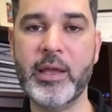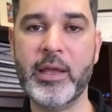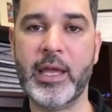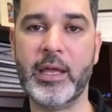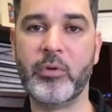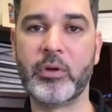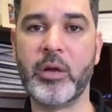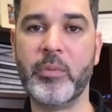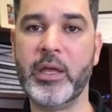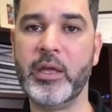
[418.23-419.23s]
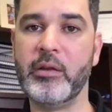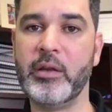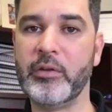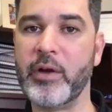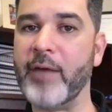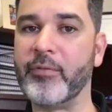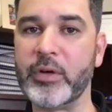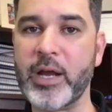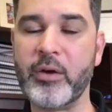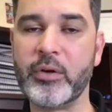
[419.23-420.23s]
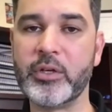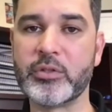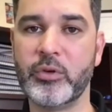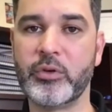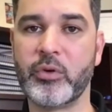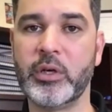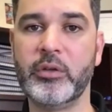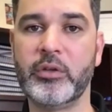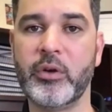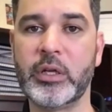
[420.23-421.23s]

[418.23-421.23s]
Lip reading: and we'll come in either after hours or during